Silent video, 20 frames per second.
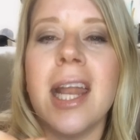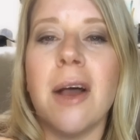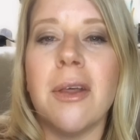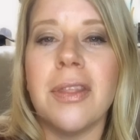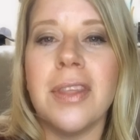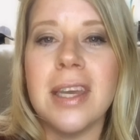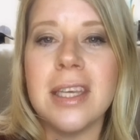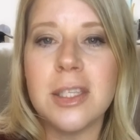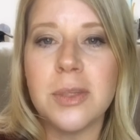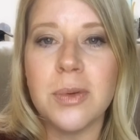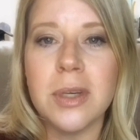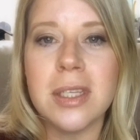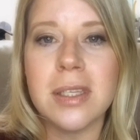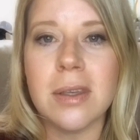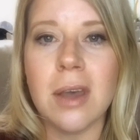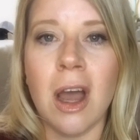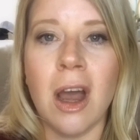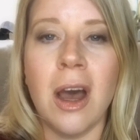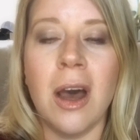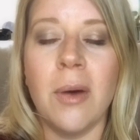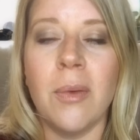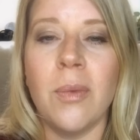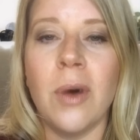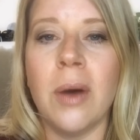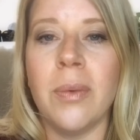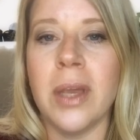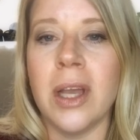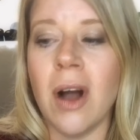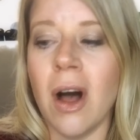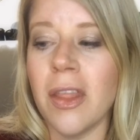Now this was uh,
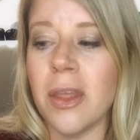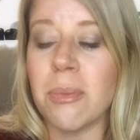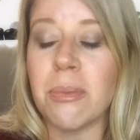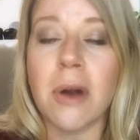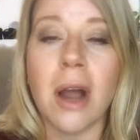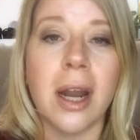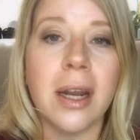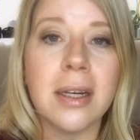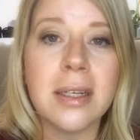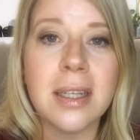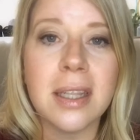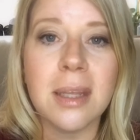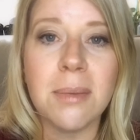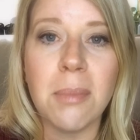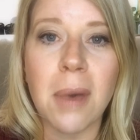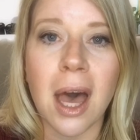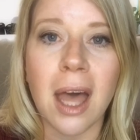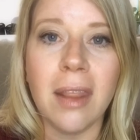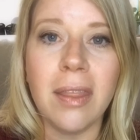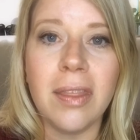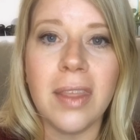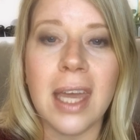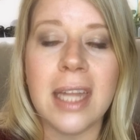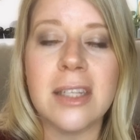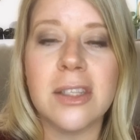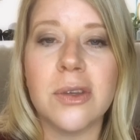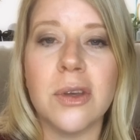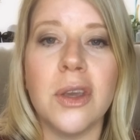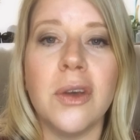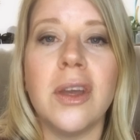what we call the product of the month.
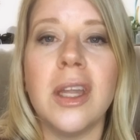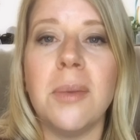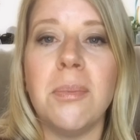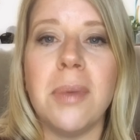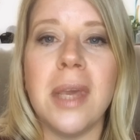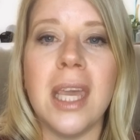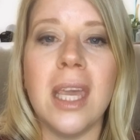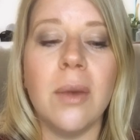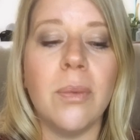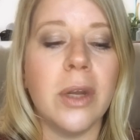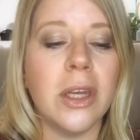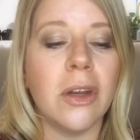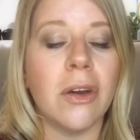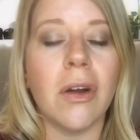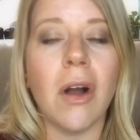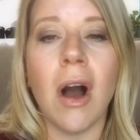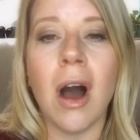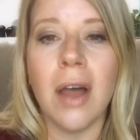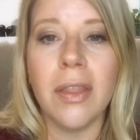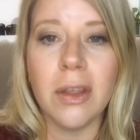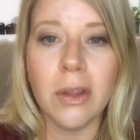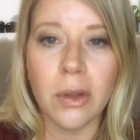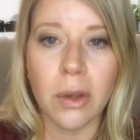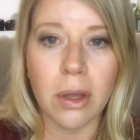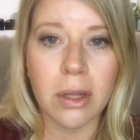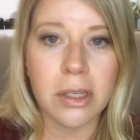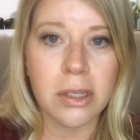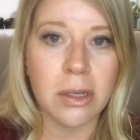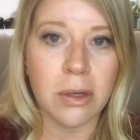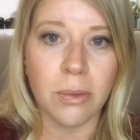And so you can be, when you're on the
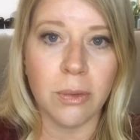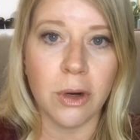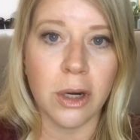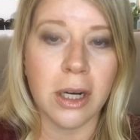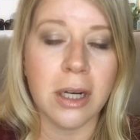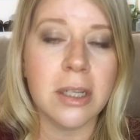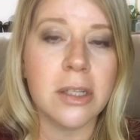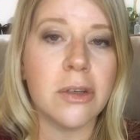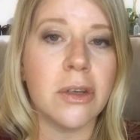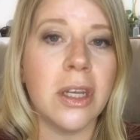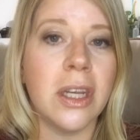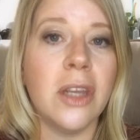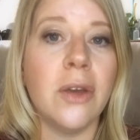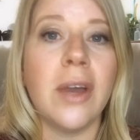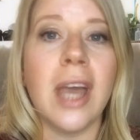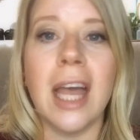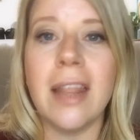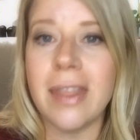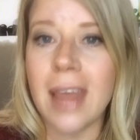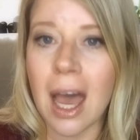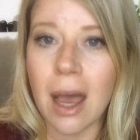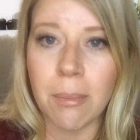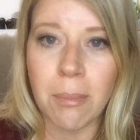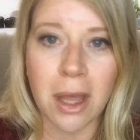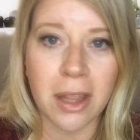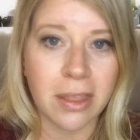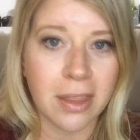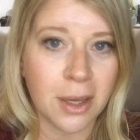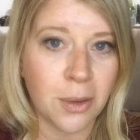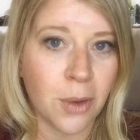Loyal to Your Words, or you get that
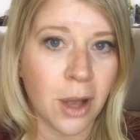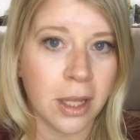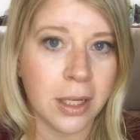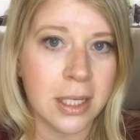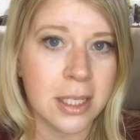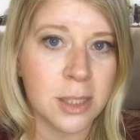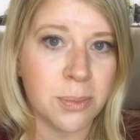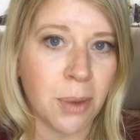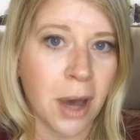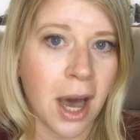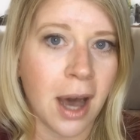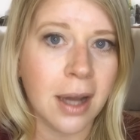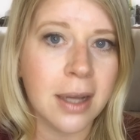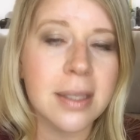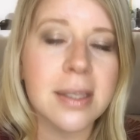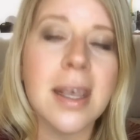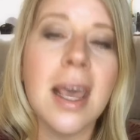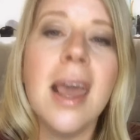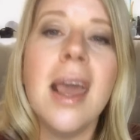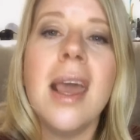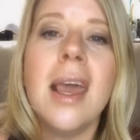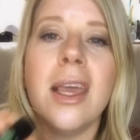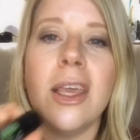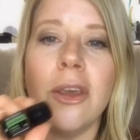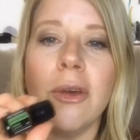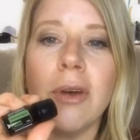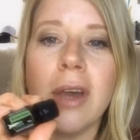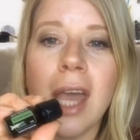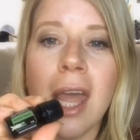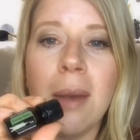monthly wellness box,
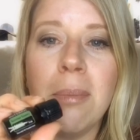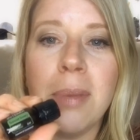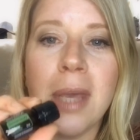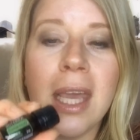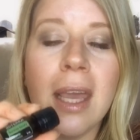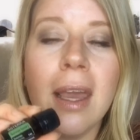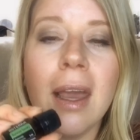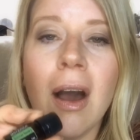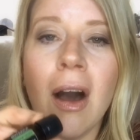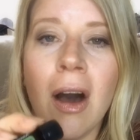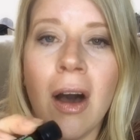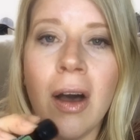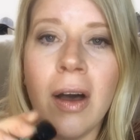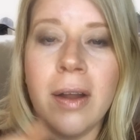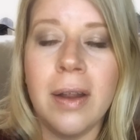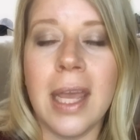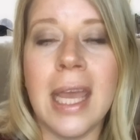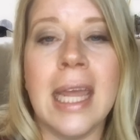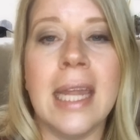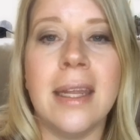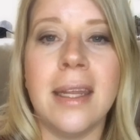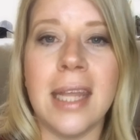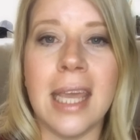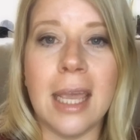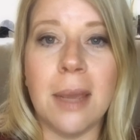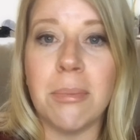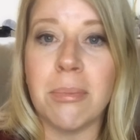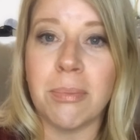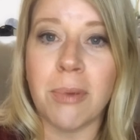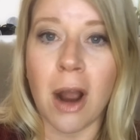you can be uh, in
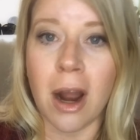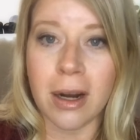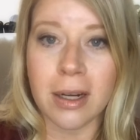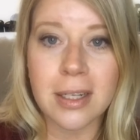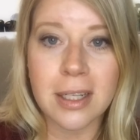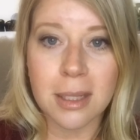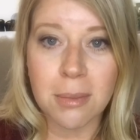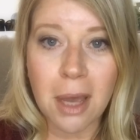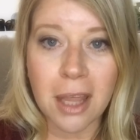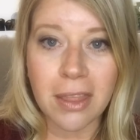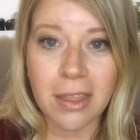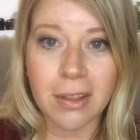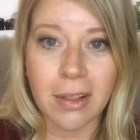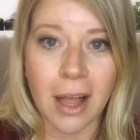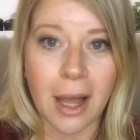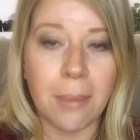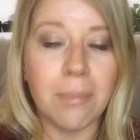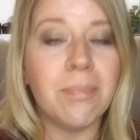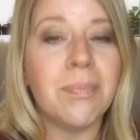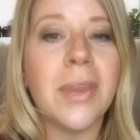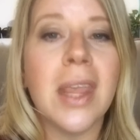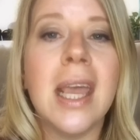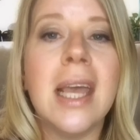the product of the month club.